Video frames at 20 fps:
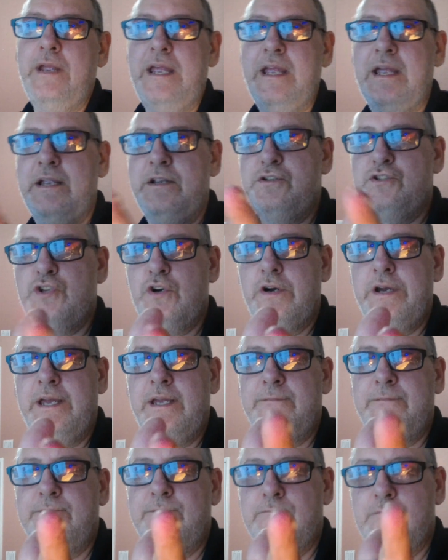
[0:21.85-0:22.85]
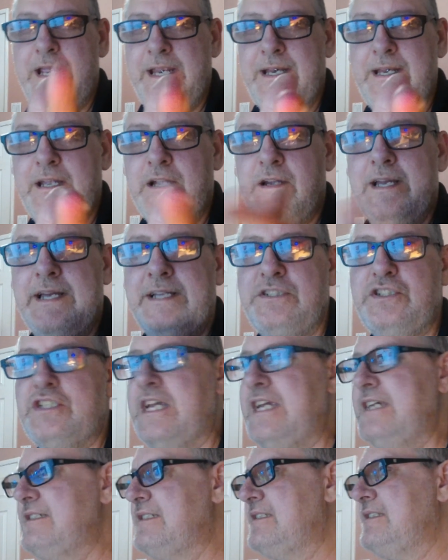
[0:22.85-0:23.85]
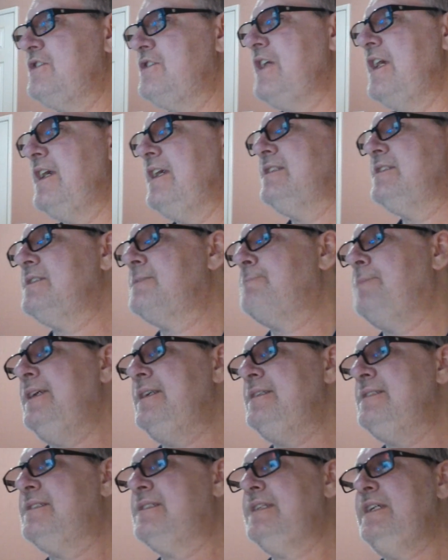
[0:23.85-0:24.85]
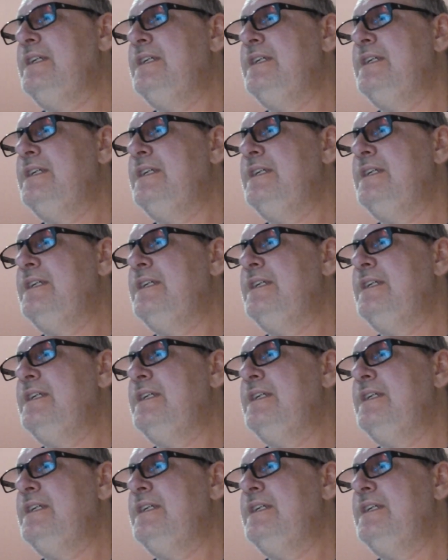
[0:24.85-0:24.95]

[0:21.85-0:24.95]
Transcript: Enjoy it right here at JJ's PC